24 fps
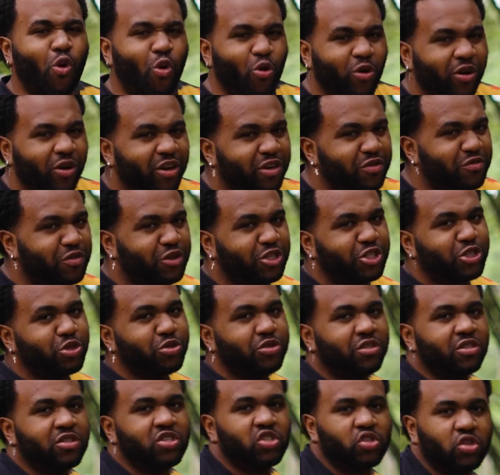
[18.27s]
only for
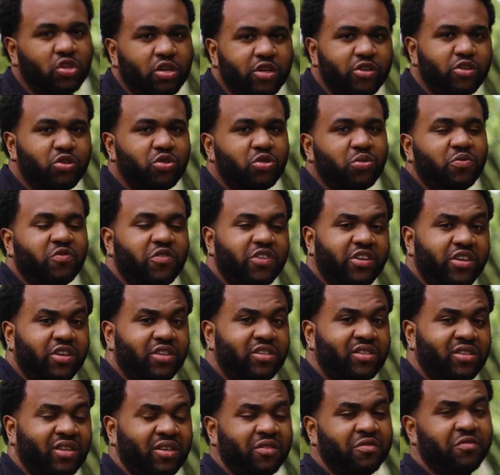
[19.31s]
shooting solo YouTube
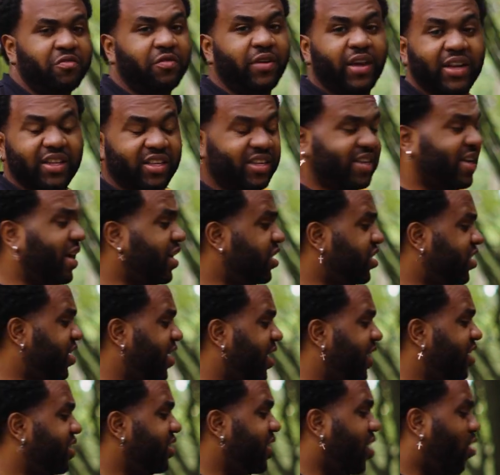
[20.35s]
videos, in fact it actually
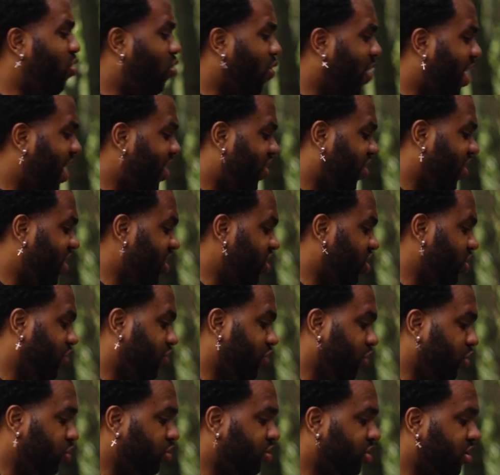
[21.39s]
has a wide range of
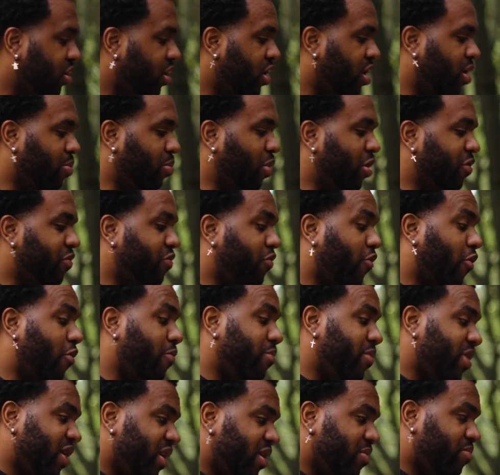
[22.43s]
use, but for
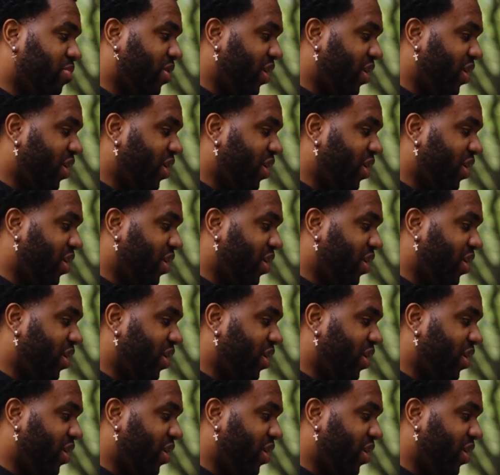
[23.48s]
me